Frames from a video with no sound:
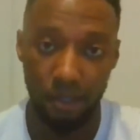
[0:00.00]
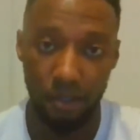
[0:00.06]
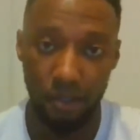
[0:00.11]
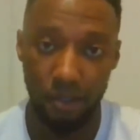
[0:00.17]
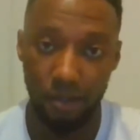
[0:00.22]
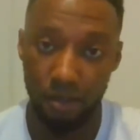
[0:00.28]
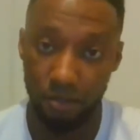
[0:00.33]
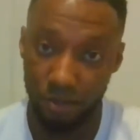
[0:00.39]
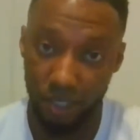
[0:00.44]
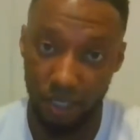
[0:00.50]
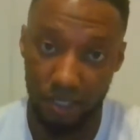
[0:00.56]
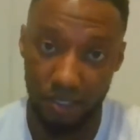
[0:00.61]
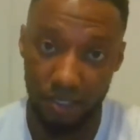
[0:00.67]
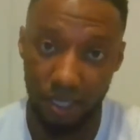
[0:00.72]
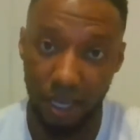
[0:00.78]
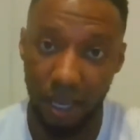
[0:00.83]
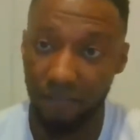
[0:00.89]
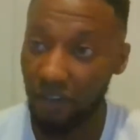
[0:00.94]
You know what I'm trying to
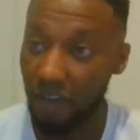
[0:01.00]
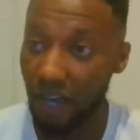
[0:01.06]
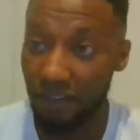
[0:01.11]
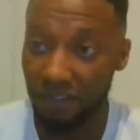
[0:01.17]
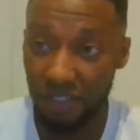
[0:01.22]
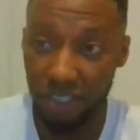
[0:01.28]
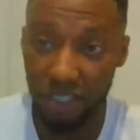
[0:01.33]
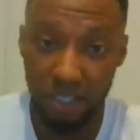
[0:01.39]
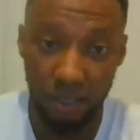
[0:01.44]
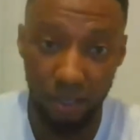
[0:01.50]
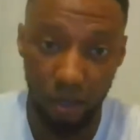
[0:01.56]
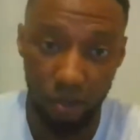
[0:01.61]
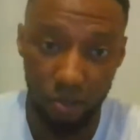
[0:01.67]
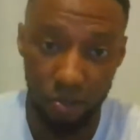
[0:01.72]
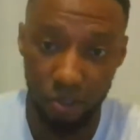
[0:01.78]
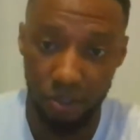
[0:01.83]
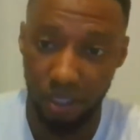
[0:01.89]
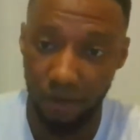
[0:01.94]
say? I've seen girls
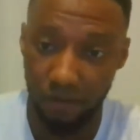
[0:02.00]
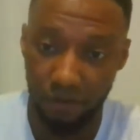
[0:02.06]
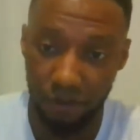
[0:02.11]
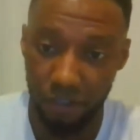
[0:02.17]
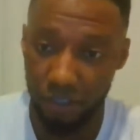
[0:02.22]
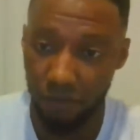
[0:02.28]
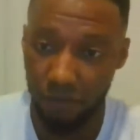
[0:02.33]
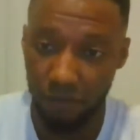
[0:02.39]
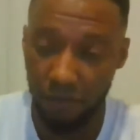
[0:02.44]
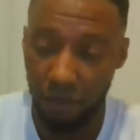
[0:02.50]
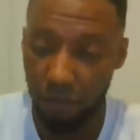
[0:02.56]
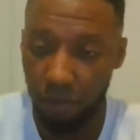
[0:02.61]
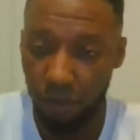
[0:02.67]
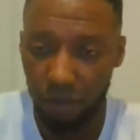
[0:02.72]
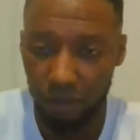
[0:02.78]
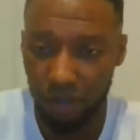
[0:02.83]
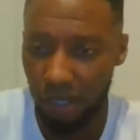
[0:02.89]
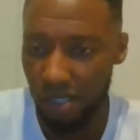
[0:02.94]
on that Fresh and Fit
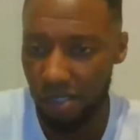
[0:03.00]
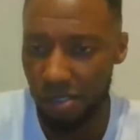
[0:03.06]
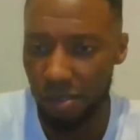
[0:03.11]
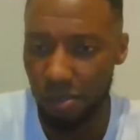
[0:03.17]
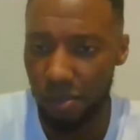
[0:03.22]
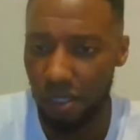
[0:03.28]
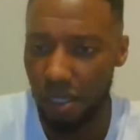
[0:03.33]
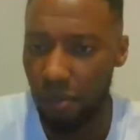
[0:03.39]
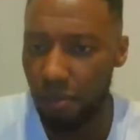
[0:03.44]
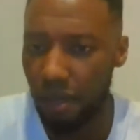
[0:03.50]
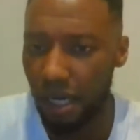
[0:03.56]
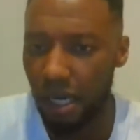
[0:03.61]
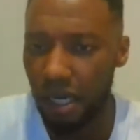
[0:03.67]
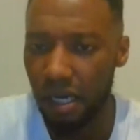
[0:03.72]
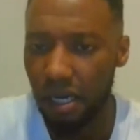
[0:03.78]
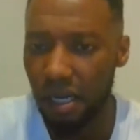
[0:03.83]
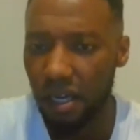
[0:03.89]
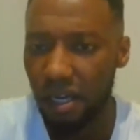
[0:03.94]
podcast talking about,
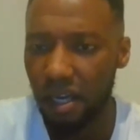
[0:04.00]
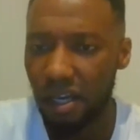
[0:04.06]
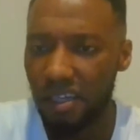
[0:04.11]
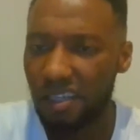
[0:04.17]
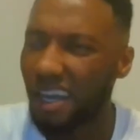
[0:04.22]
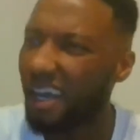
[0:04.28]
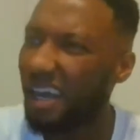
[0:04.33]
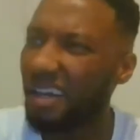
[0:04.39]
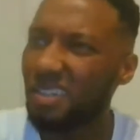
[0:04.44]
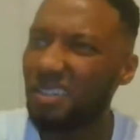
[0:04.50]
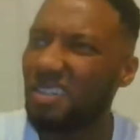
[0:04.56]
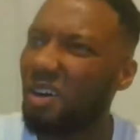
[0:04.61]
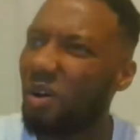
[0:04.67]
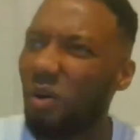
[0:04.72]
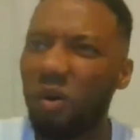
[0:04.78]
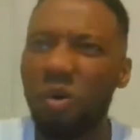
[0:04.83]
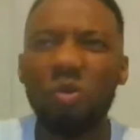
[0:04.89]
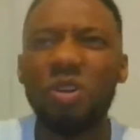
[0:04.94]
yeah, you know,
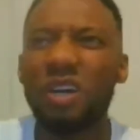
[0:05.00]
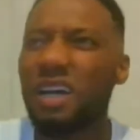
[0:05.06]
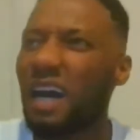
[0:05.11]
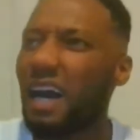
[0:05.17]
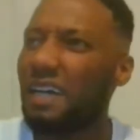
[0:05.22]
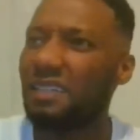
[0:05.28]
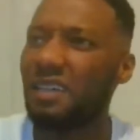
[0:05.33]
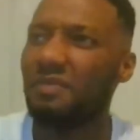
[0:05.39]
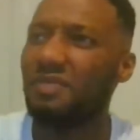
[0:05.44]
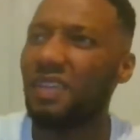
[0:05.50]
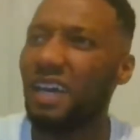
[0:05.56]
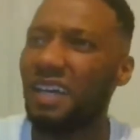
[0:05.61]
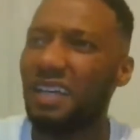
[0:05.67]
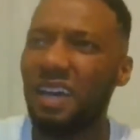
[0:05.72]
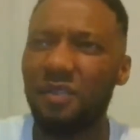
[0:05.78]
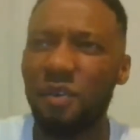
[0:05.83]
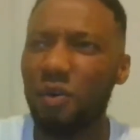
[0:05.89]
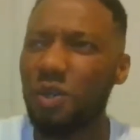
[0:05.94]
all the guys I've dated,
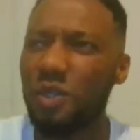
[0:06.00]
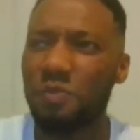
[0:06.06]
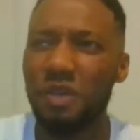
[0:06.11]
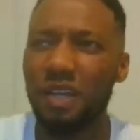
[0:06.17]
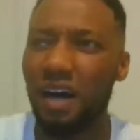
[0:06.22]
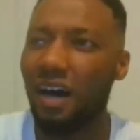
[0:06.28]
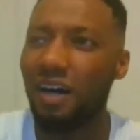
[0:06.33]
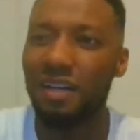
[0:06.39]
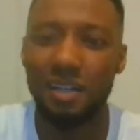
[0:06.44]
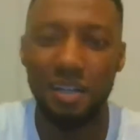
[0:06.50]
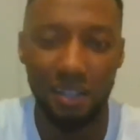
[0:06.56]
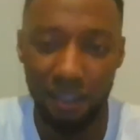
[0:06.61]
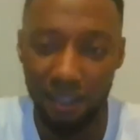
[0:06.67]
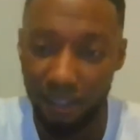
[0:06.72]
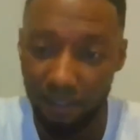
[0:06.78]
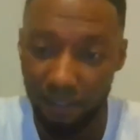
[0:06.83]
they've always been ugly.